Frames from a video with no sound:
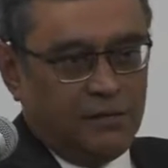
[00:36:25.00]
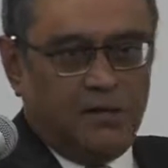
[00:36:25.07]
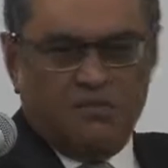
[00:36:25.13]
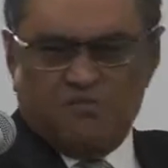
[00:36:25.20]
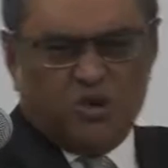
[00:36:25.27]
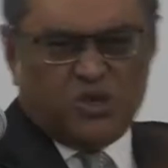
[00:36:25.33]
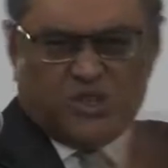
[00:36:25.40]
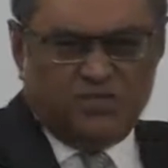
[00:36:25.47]

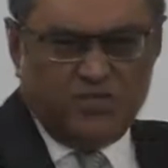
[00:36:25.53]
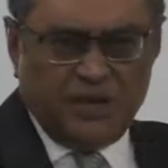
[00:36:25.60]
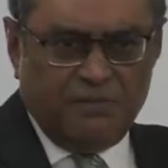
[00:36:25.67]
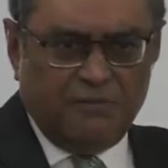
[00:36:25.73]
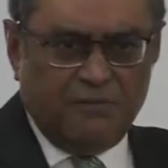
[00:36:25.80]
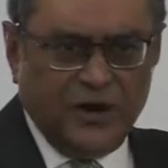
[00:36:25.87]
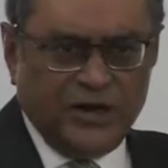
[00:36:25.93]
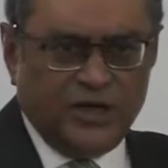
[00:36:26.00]
Most of them
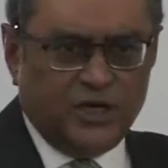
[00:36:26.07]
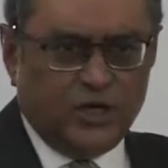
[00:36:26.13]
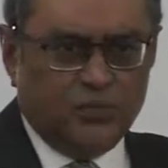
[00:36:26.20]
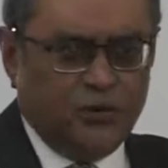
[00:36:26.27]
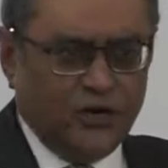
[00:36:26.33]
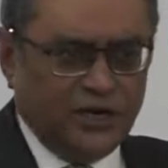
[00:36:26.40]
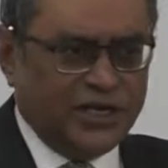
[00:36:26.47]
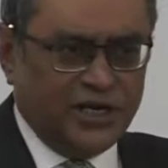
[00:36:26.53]
went into
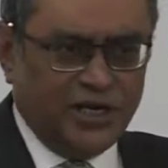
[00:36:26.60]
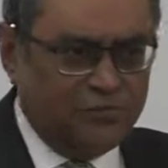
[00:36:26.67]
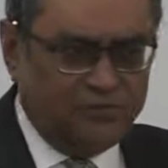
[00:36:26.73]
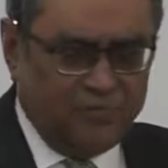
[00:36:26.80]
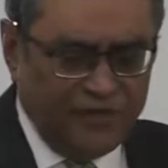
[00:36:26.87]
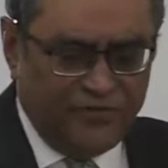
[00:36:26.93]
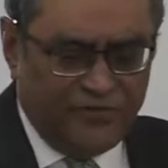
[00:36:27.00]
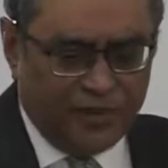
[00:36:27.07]
political
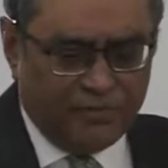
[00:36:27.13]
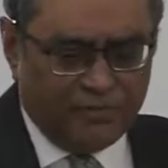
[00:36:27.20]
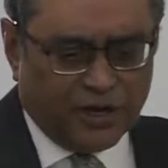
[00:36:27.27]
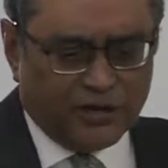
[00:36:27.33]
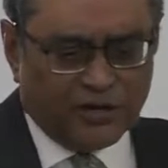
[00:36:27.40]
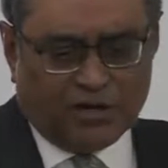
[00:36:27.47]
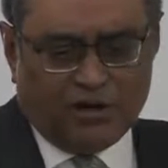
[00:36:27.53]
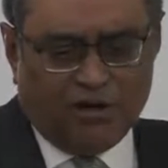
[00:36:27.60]
oblivion
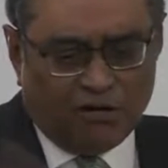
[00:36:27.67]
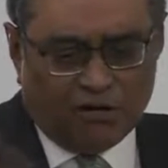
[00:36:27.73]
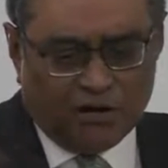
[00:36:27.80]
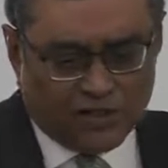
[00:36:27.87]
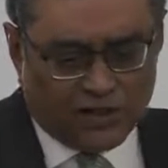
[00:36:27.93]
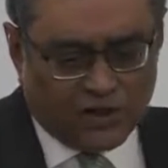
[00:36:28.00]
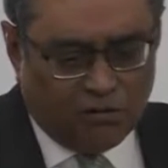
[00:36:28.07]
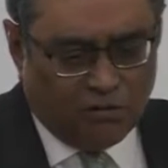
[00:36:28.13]
because the
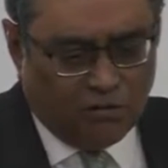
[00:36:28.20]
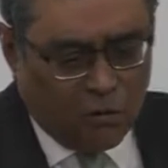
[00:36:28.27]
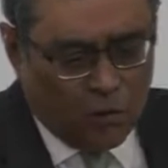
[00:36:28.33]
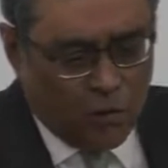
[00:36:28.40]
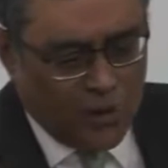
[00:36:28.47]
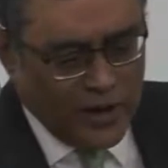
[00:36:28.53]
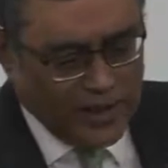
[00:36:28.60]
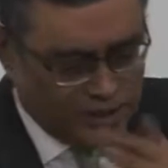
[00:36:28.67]
Congress, or
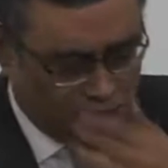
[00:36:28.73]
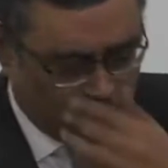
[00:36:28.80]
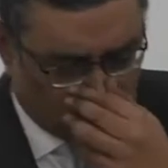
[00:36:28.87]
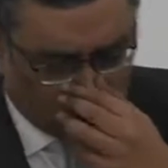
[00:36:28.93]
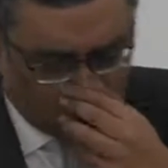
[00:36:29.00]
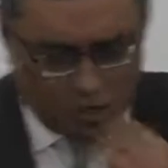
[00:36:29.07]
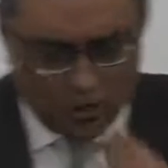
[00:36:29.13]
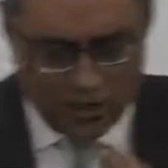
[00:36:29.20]
who as it was
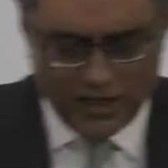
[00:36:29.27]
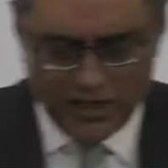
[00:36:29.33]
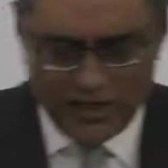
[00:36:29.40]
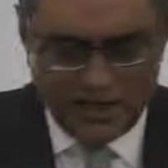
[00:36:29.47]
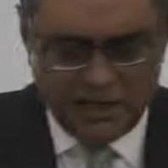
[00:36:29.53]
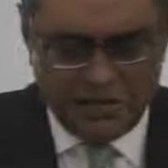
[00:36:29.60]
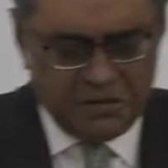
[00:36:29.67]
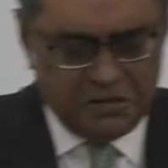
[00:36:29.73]
called,
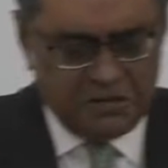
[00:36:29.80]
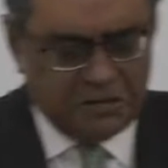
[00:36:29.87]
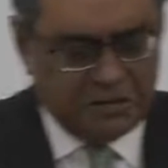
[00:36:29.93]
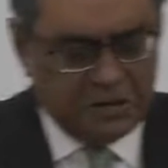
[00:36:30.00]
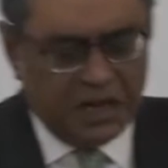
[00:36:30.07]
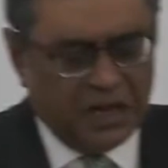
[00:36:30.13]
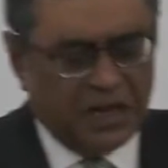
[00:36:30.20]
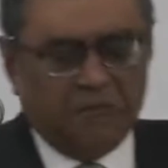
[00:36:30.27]

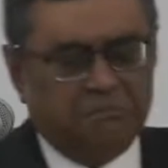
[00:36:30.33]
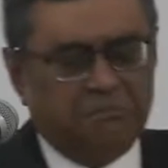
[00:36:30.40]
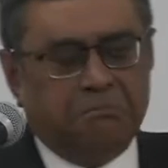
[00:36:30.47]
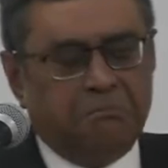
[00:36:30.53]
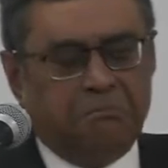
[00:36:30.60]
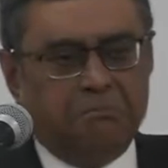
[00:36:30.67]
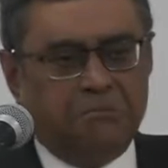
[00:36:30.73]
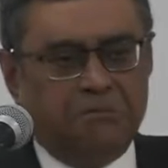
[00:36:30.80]
uh,
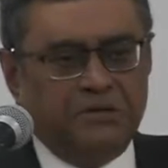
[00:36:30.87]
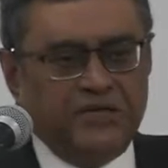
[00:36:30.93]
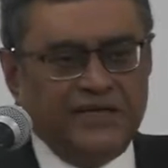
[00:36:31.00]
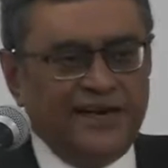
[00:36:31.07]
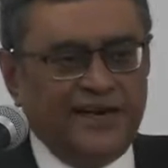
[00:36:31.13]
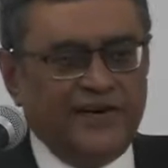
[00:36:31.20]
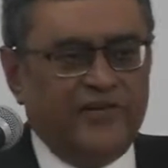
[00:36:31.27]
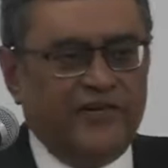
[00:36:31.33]

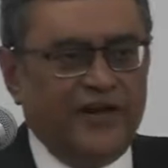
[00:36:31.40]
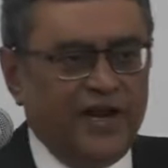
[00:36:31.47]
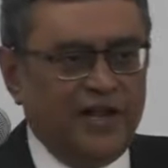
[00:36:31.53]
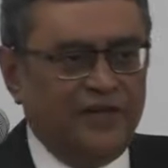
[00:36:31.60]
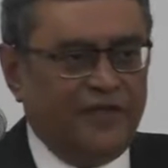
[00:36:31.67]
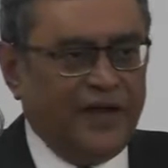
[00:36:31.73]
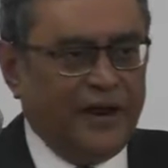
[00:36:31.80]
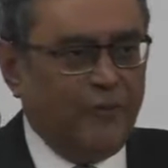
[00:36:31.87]
didn't really
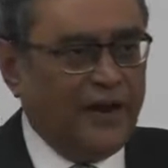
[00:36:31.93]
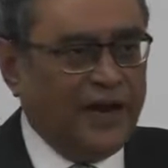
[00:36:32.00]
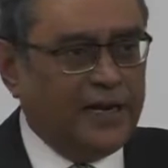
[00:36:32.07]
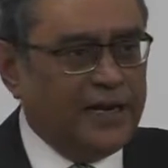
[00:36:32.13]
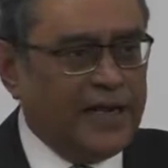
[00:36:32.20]
fare well.